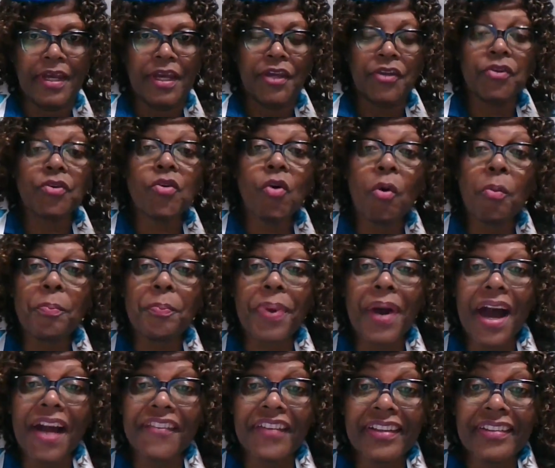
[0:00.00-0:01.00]
you go
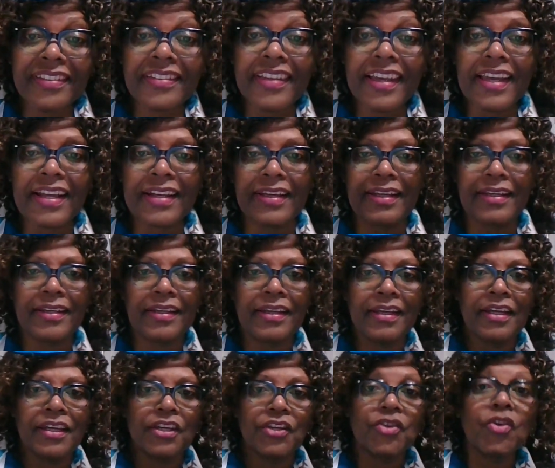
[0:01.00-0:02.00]
parasailing,
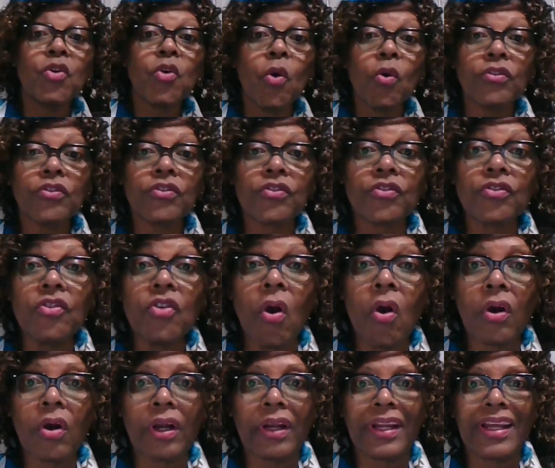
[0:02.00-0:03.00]
you go
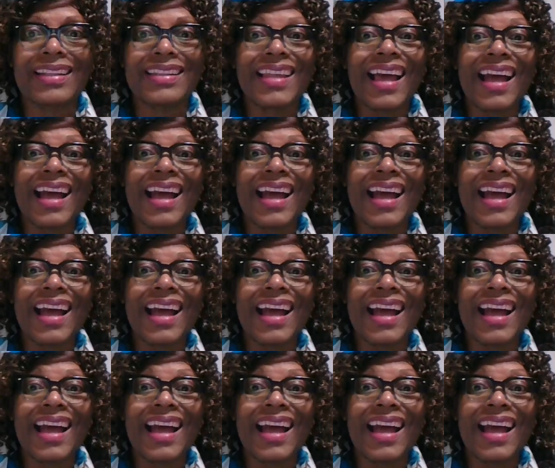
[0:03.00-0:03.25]
snorkeling.